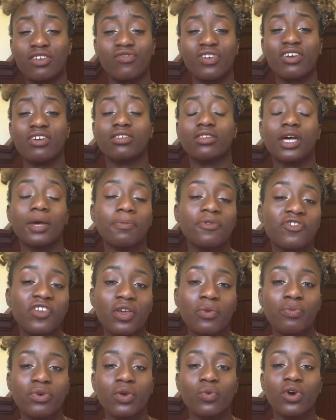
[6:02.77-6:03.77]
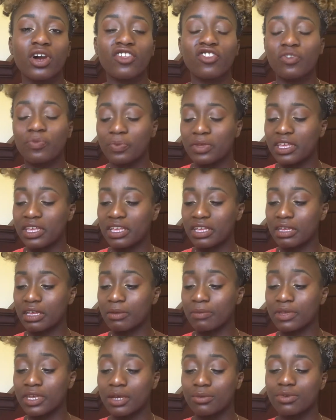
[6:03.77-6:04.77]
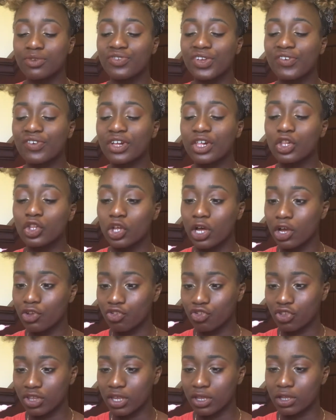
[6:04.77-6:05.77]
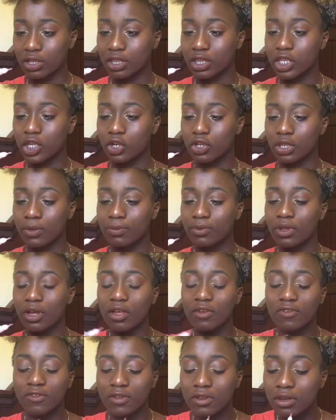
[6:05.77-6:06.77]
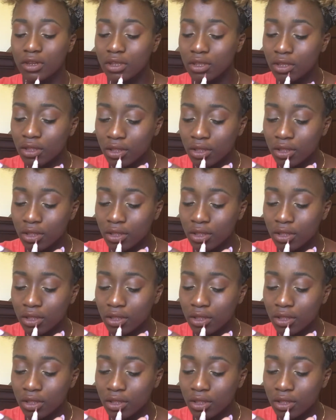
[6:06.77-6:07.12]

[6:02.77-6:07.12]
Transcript: your favorite lipstick but you want it to become your favorite gloss. Just get clear lip gloss and